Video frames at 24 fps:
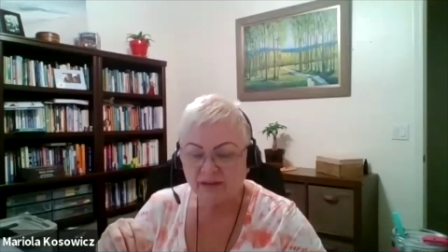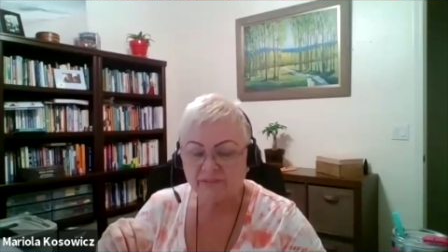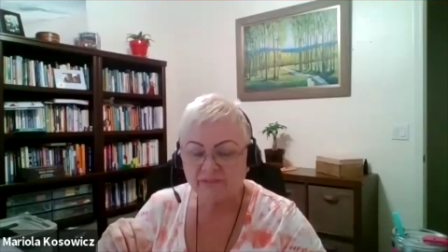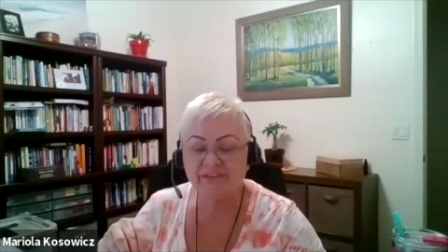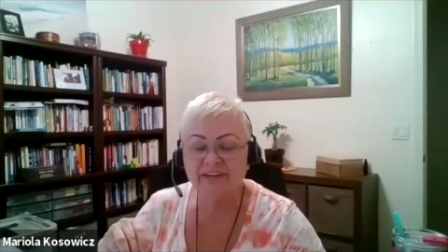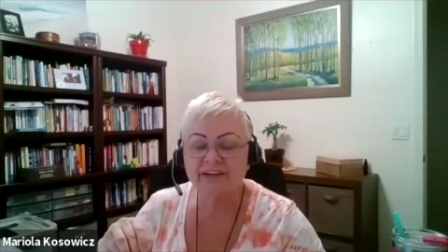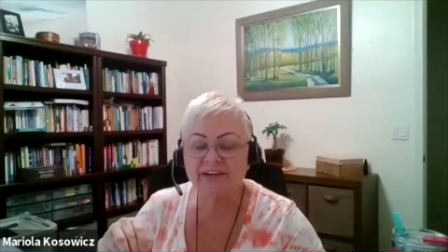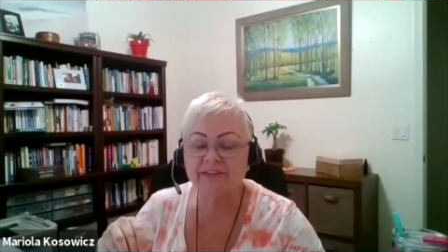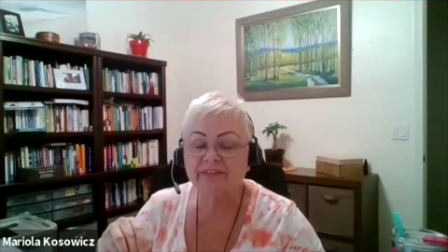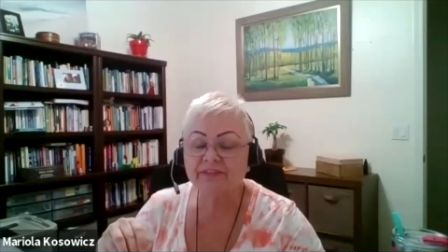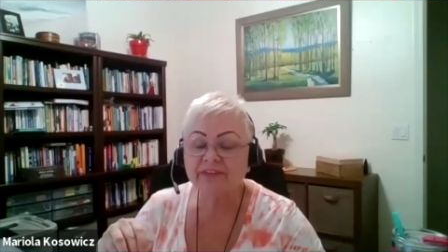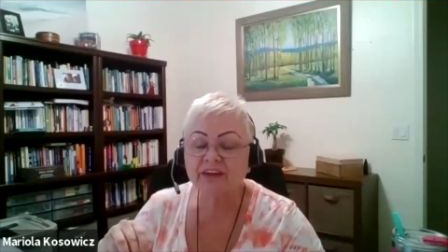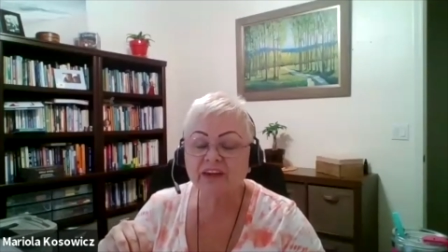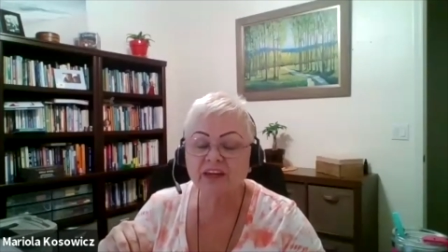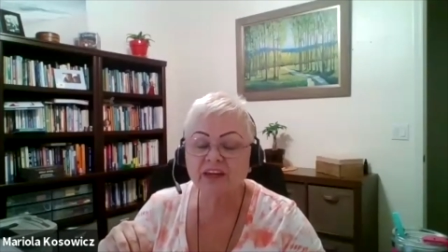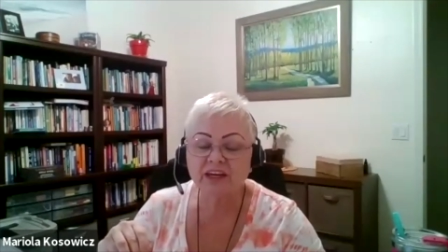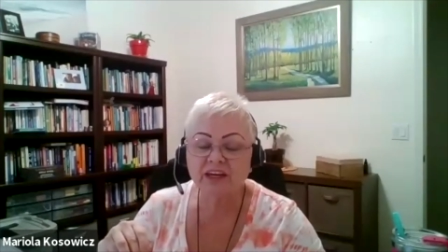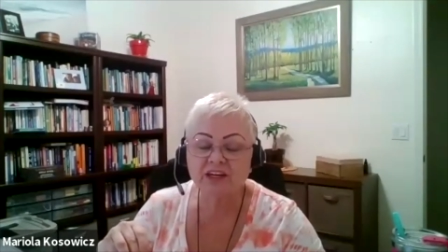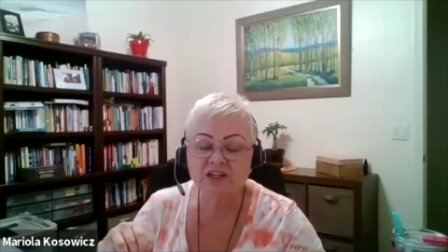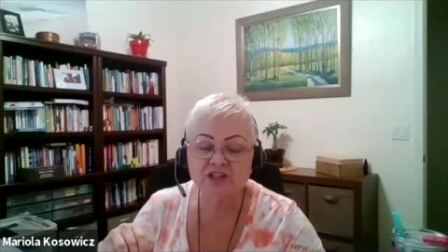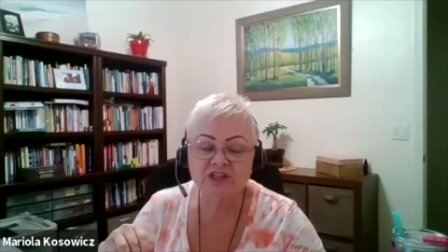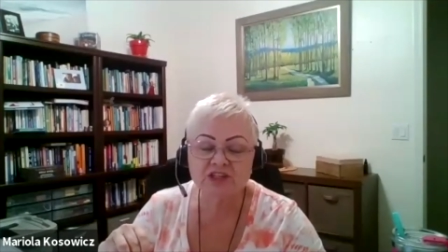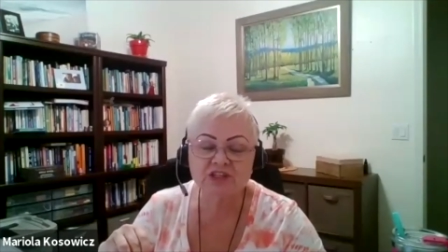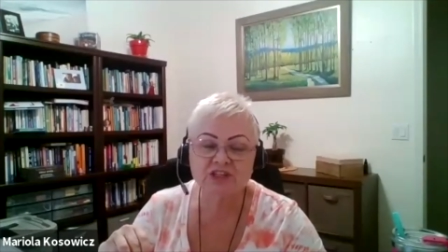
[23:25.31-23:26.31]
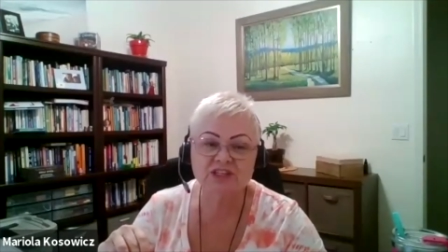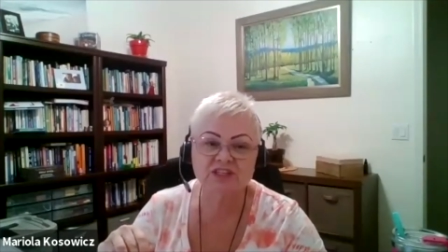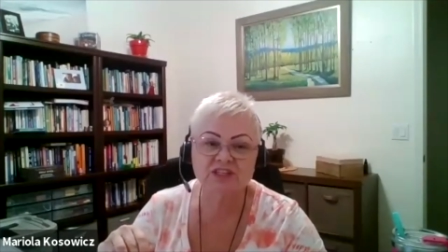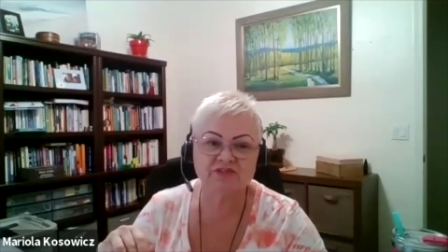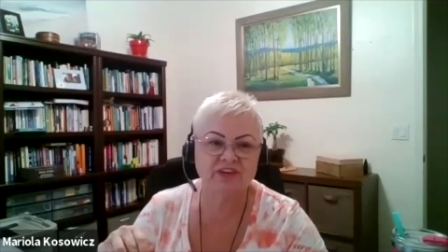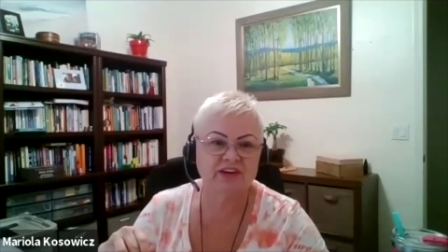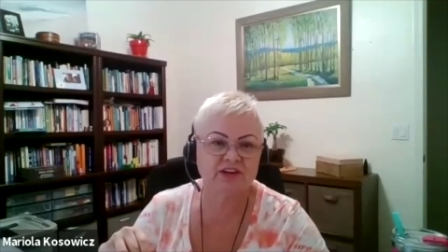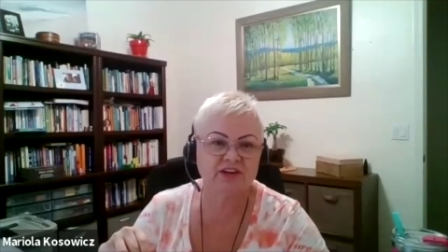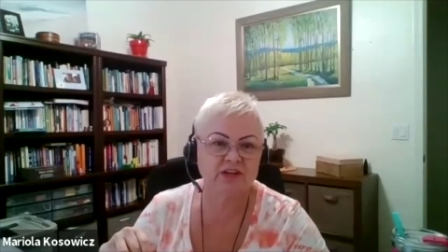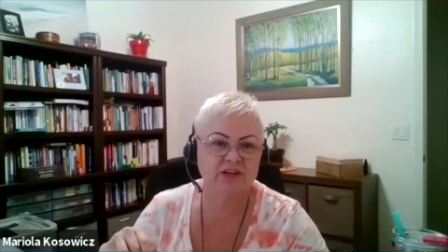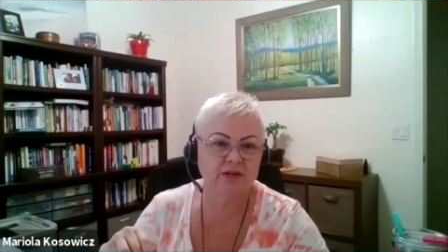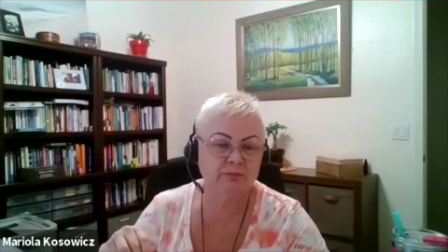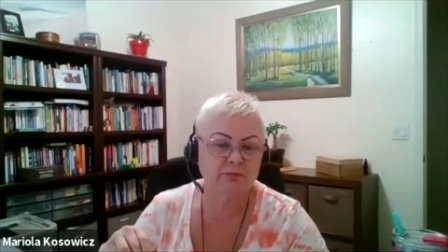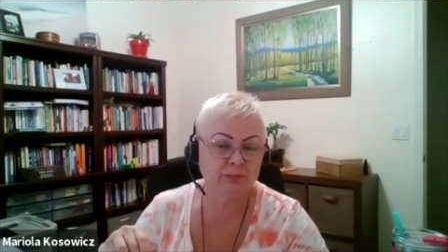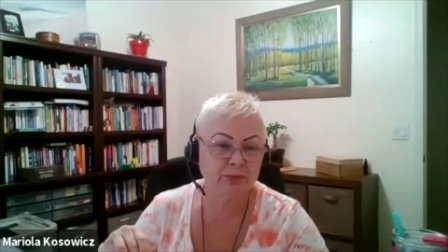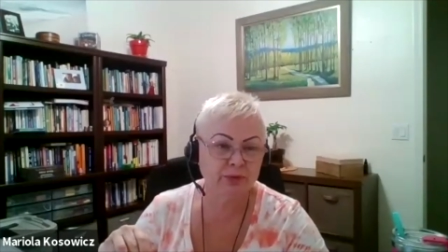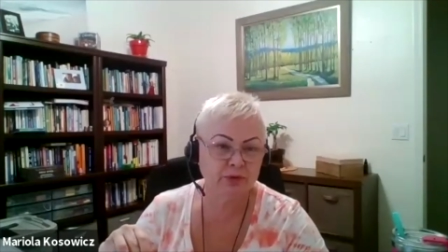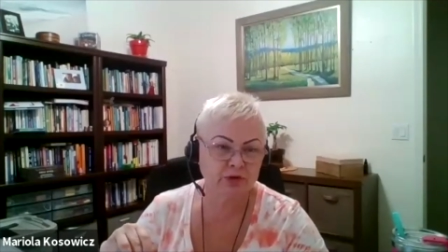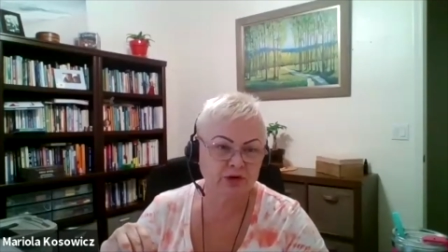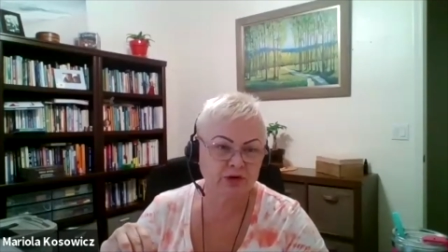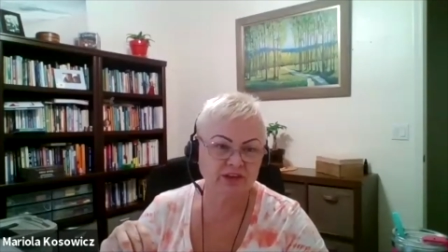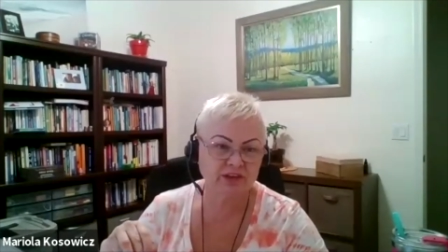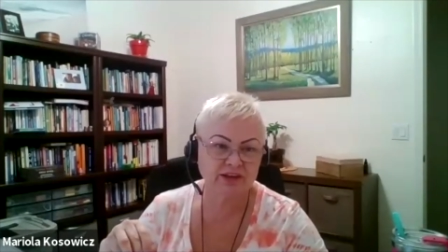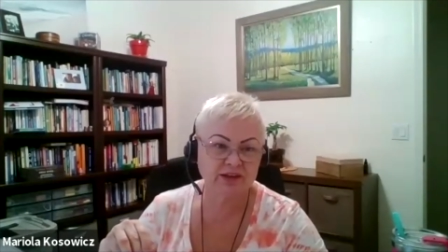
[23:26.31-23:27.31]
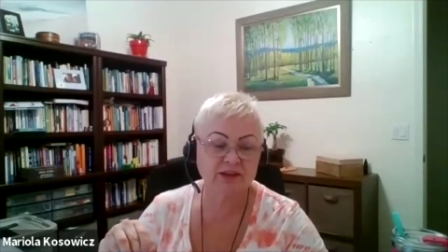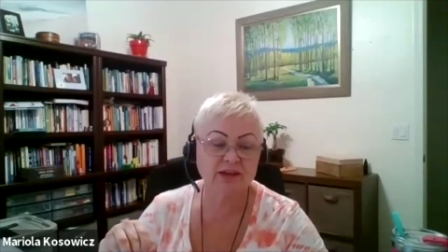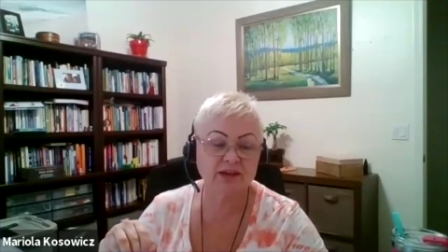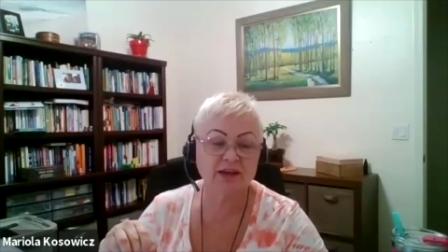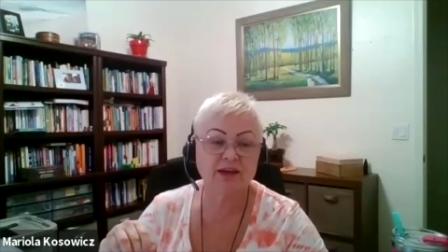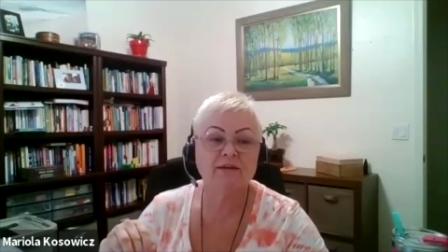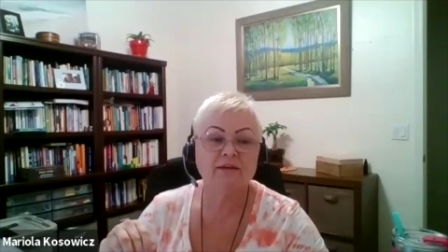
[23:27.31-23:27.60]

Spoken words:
verification is very important.